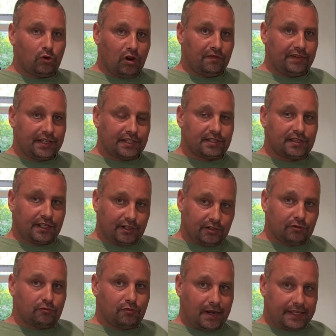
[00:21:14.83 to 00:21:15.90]
of it than
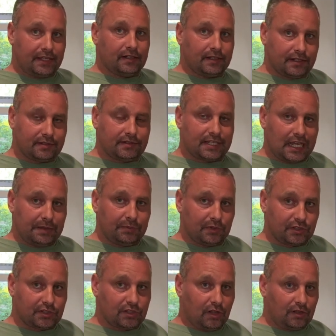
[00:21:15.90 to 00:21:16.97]
regular table
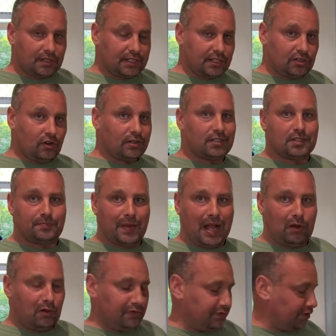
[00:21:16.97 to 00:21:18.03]
salt. It's not as
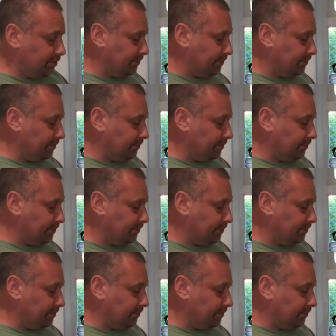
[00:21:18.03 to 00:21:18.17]
powerful.